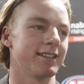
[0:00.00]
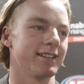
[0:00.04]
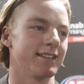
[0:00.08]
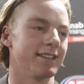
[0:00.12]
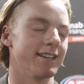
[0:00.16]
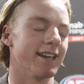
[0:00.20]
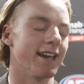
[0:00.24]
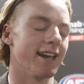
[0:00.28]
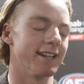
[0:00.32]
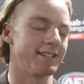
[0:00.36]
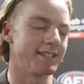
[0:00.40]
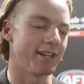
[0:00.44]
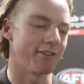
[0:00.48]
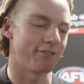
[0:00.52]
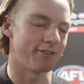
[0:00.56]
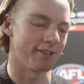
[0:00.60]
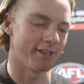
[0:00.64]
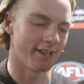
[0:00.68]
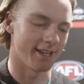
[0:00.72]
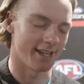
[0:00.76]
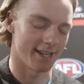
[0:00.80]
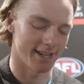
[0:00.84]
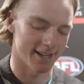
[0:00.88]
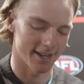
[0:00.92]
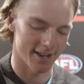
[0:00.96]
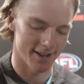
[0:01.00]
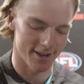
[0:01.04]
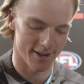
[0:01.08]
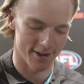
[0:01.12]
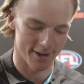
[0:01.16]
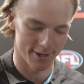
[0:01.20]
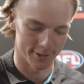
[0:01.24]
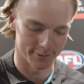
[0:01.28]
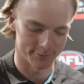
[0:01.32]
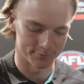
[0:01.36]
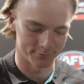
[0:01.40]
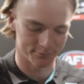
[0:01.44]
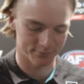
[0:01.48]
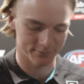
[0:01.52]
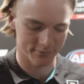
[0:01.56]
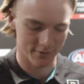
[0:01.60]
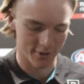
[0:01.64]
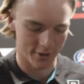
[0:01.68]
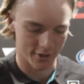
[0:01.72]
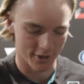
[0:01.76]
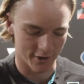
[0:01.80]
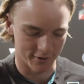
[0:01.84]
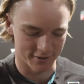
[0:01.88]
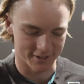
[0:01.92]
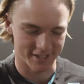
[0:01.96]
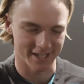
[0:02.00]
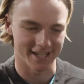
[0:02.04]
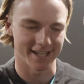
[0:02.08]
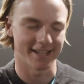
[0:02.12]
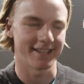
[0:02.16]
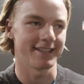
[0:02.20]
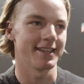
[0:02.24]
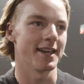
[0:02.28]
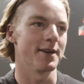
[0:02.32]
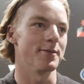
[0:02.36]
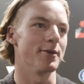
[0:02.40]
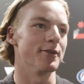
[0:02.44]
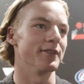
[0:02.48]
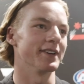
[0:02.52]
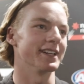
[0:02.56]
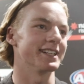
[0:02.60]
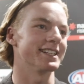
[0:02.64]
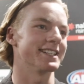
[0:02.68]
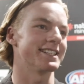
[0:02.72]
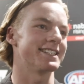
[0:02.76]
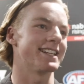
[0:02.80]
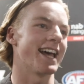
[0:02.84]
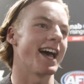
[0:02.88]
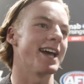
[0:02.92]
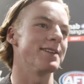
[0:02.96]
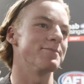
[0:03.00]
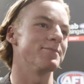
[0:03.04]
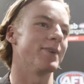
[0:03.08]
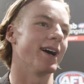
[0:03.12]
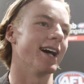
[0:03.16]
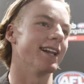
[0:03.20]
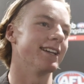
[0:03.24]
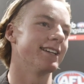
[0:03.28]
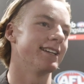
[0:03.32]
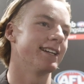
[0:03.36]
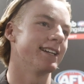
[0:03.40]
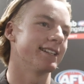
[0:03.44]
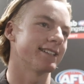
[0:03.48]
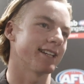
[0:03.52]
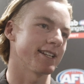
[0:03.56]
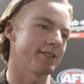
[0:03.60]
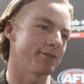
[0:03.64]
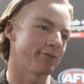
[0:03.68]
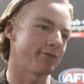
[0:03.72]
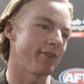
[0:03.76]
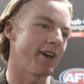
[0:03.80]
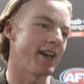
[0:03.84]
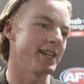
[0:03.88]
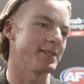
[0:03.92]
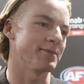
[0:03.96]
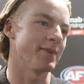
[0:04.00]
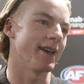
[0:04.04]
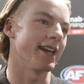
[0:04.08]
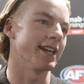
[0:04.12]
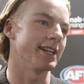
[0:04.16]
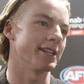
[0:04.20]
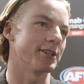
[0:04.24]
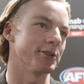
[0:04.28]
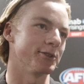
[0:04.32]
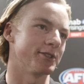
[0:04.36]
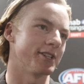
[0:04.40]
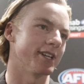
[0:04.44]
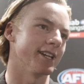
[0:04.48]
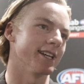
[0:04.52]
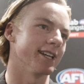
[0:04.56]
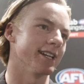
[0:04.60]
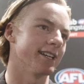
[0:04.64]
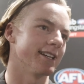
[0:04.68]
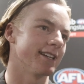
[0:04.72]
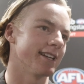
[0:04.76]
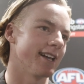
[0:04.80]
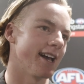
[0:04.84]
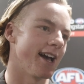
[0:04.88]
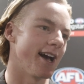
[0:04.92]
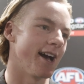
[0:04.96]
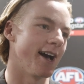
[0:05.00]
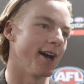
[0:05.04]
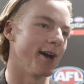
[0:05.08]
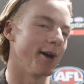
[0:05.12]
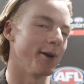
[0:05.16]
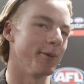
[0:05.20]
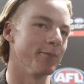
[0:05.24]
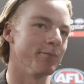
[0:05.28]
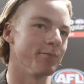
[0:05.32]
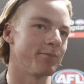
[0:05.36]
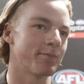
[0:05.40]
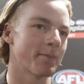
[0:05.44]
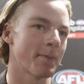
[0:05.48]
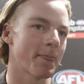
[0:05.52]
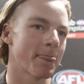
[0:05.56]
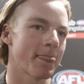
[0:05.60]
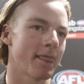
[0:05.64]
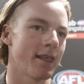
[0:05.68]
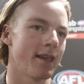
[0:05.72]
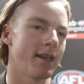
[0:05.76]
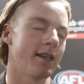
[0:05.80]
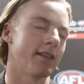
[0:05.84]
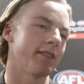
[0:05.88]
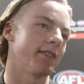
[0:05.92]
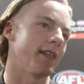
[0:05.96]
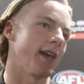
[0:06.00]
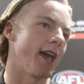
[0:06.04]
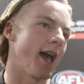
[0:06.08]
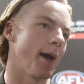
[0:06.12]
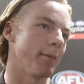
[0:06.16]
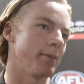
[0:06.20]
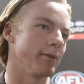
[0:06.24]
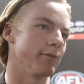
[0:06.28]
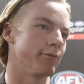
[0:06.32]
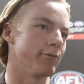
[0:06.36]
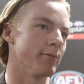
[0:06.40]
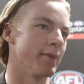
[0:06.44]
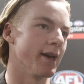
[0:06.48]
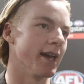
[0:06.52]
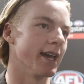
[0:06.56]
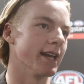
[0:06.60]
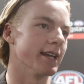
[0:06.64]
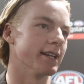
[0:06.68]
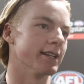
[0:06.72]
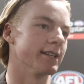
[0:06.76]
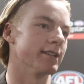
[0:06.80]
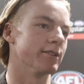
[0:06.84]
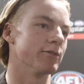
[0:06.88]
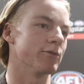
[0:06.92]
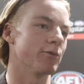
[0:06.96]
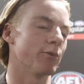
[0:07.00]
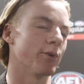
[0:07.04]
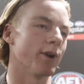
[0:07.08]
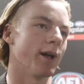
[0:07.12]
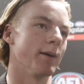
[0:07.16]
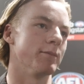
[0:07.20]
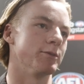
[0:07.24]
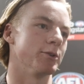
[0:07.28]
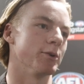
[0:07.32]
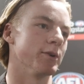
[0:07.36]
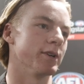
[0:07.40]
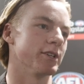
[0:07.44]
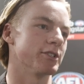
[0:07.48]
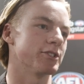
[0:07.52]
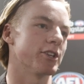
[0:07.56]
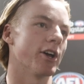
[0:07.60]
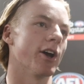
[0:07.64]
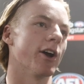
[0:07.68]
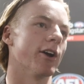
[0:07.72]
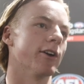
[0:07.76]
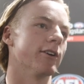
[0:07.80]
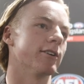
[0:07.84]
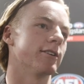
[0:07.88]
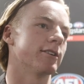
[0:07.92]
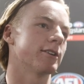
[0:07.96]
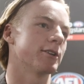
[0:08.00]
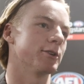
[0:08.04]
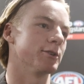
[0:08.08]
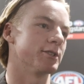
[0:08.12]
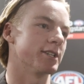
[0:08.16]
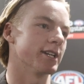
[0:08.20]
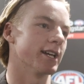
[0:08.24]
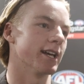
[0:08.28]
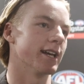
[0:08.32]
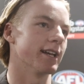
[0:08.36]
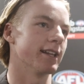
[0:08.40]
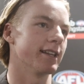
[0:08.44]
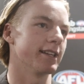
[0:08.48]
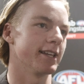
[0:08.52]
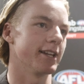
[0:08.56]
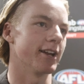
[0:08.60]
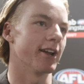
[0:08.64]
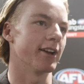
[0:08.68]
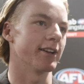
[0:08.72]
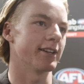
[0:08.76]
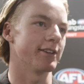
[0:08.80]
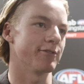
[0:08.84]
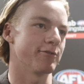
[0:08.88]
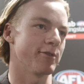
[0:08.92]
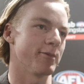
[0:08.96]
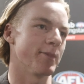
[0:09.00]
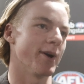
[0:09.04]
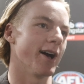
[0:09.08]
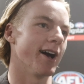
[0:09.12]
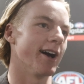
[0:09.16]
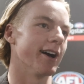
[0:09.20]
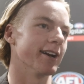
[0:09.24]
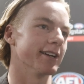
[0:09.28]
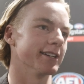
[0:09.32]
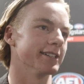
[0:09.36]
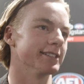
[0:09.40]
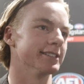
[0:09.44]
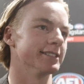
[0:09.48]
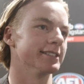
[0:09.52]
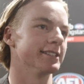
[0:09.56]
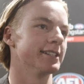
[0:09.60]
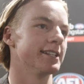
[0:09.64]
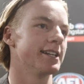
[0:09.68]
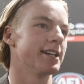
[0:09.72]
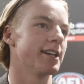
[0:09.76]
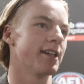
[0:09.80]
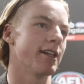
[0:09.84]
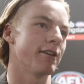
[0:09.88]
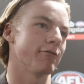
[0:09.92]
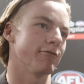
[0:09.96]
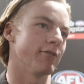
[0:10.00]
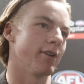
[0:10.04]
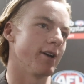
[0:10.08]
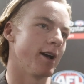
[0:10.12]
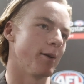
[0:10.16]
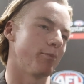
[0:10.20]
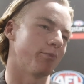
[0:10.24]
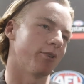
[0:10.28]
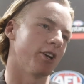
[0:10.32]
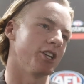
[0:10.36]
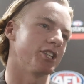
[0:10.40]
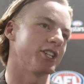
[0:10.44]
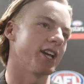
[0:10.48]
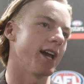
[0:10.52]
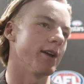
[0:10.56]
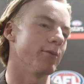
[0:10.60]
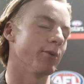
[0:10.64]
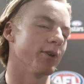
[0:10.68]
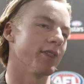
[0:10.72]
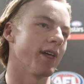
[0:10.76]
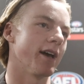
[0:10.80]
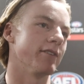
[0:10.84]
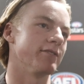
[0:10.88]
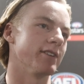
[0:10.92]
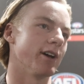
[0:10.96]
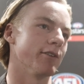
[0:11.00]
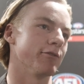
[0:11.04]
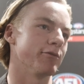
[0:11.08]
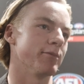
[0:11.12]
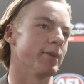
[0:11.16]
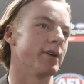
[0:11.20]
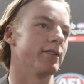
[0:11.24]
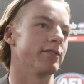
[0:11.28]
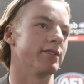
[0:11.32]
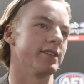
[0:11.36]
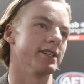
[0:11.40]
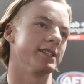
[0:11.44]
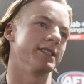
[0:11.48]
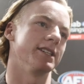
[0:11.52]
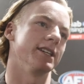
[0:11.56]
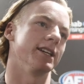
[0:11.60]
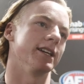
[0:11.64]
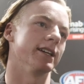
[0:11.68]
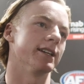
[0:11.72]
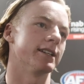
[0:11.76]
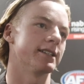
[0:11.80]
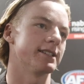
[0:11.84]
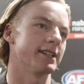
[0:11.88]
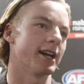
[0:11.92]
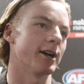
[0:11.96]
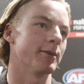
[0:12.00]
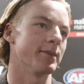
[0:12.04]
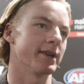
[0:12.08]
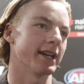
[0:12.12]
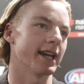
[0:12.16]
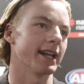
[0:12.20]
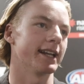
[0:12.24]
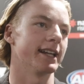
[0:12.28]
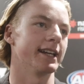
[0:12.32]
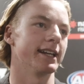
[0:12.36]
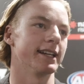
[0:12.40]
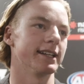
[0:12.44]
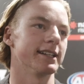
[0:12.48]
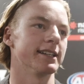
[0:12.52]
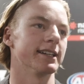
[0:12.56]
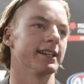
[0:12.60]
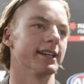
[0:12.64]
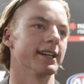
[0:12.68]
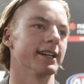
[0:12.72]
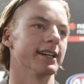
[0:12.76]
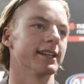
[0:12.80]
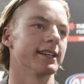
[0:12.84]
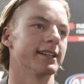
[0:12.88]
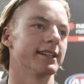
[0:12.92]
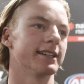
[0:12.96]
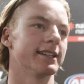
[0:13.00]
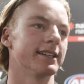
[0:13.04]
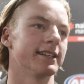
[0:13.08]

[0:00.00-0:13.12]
Yeah, definitely. Moving into state, but doesn't faze me. Good to, they're happy for me and what I'm doing. So good to, give them a hug and appreciate what they've done for me for this year to help me get here. Yeah.